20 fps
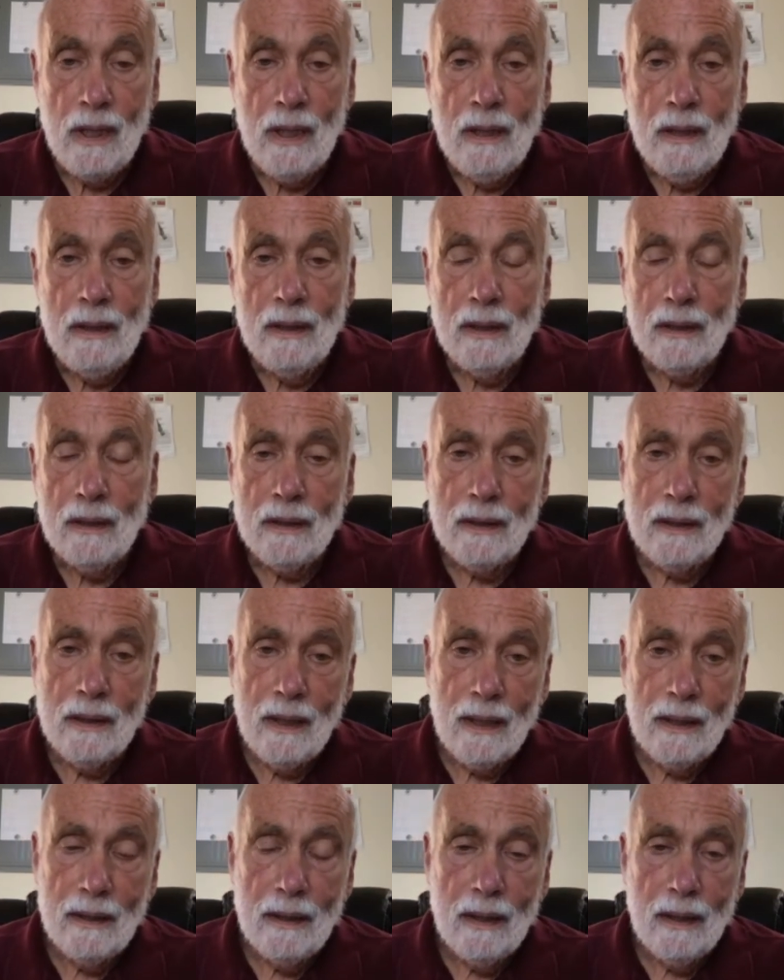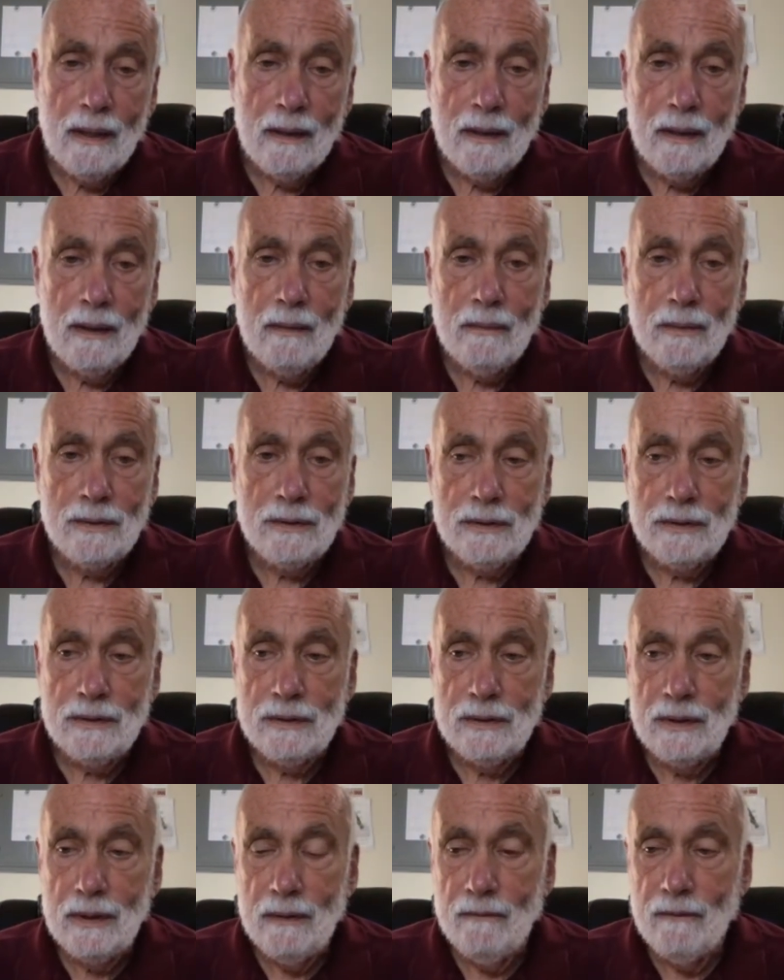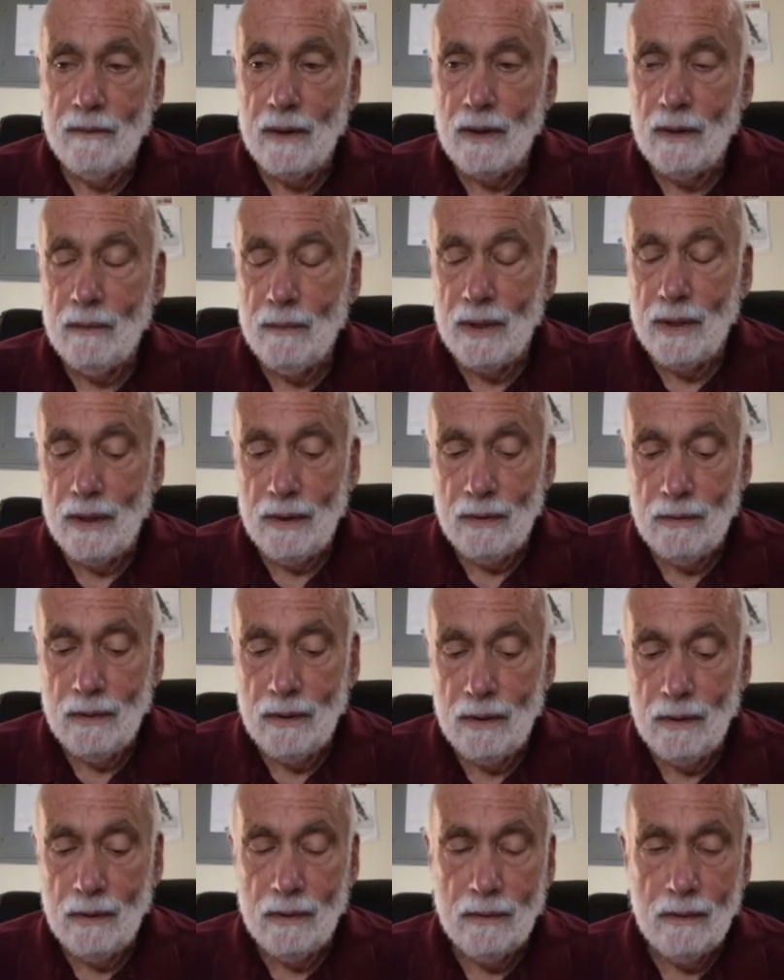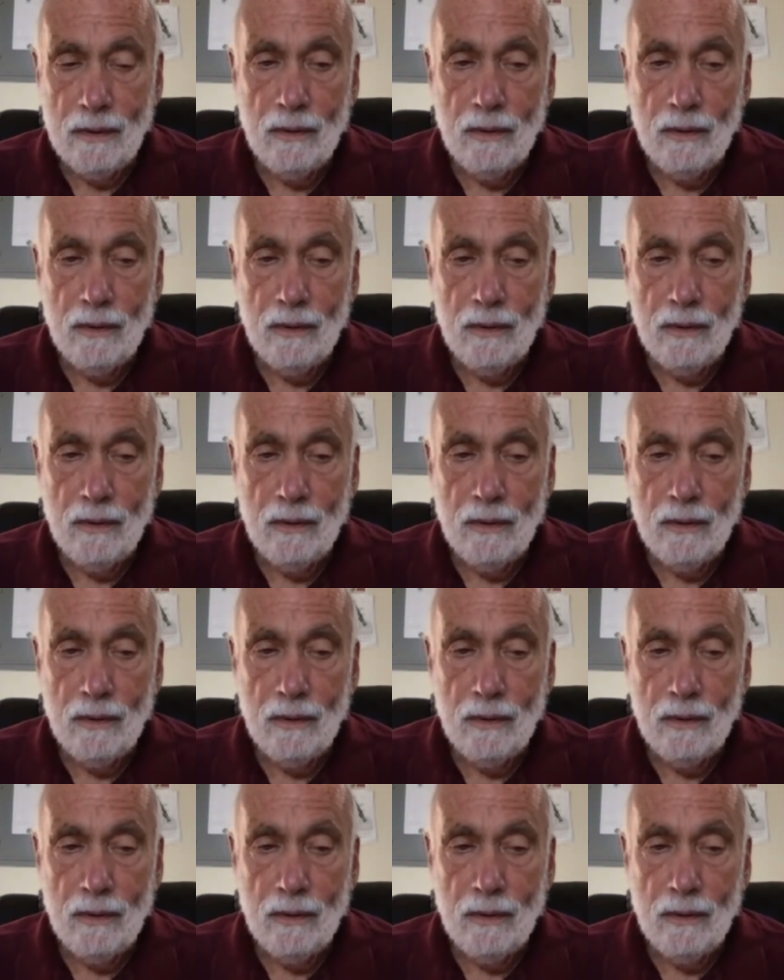The other thing I think, which is you've got to make it a